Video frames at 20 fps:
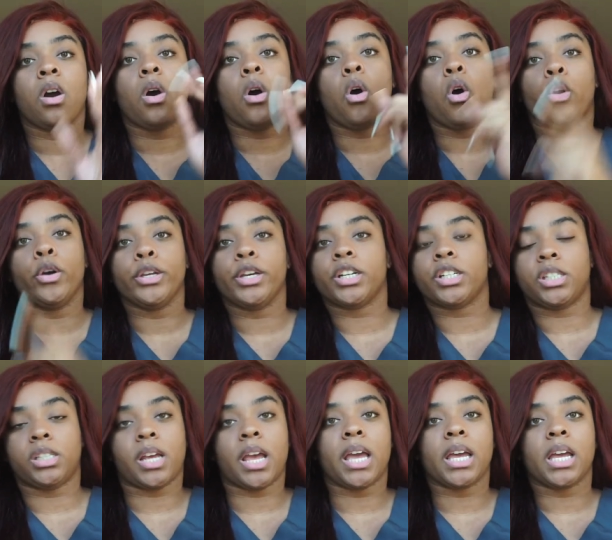on your
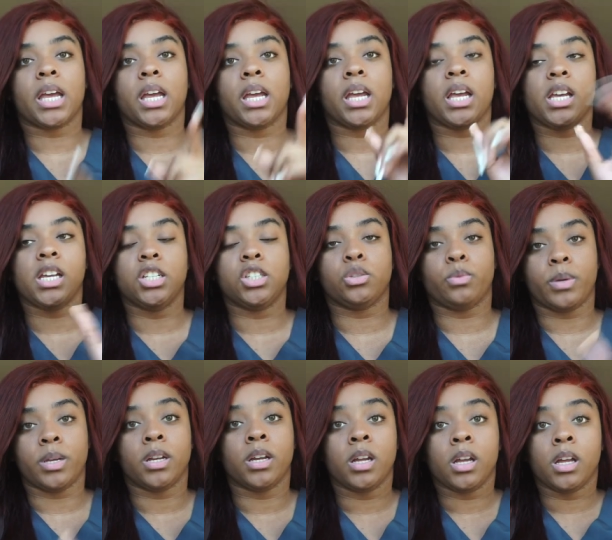check each
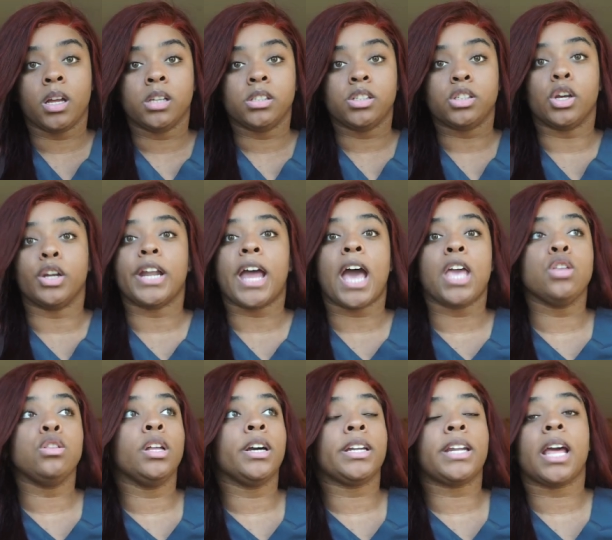week. So now
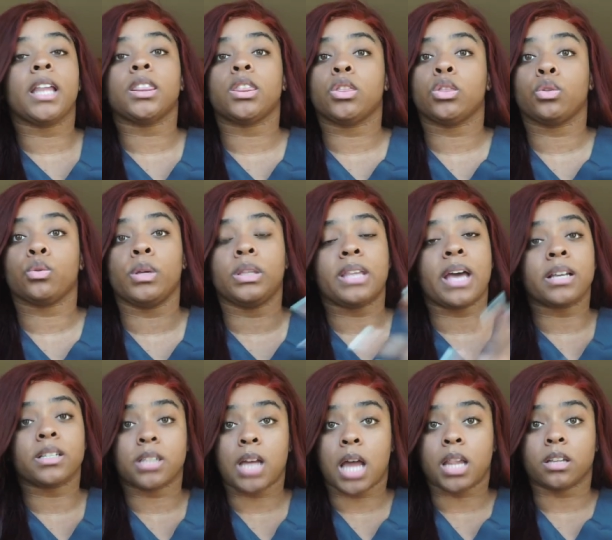you're looking at
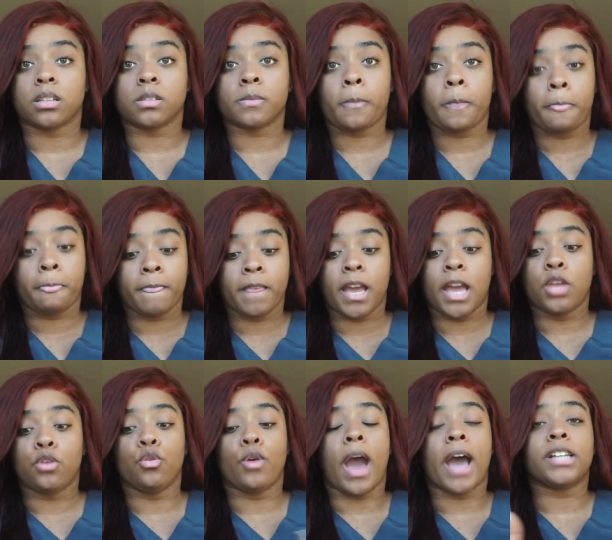$3,000 and
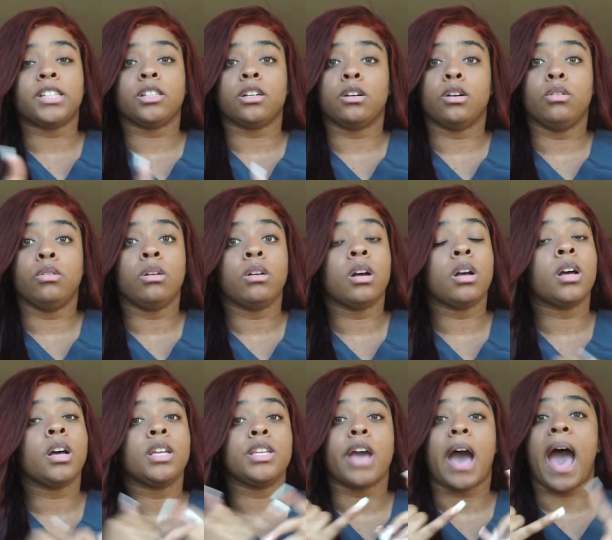you got
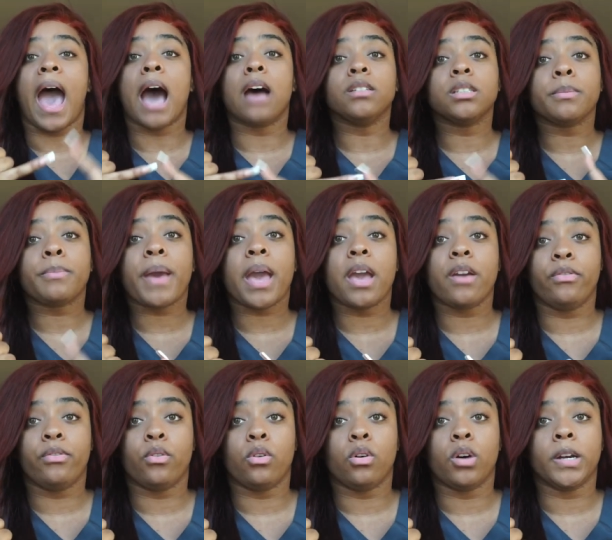your housing
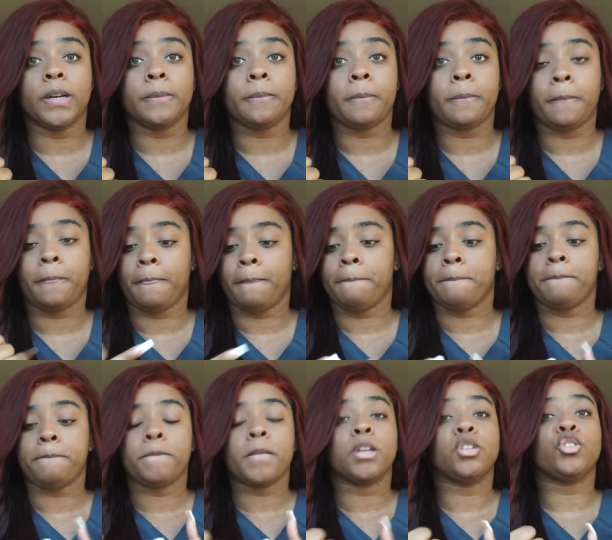paid for,
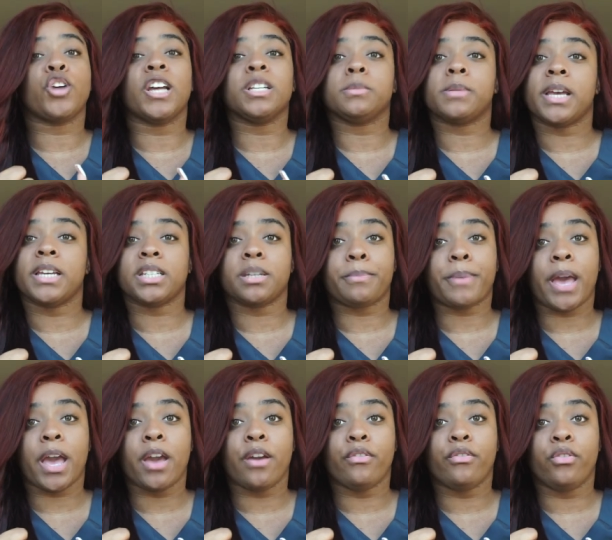transportation
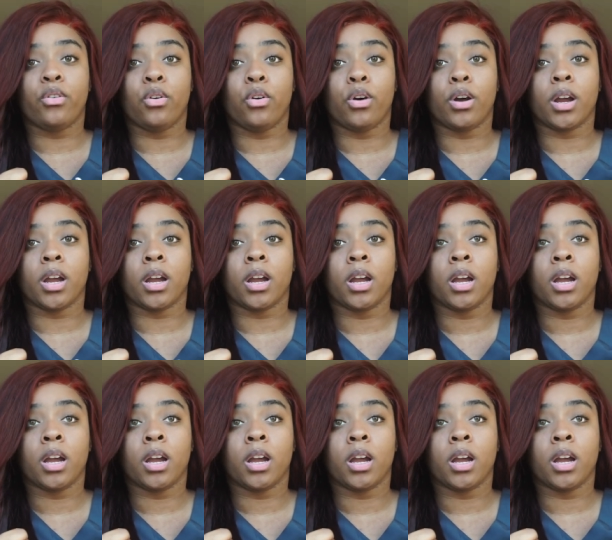paid for,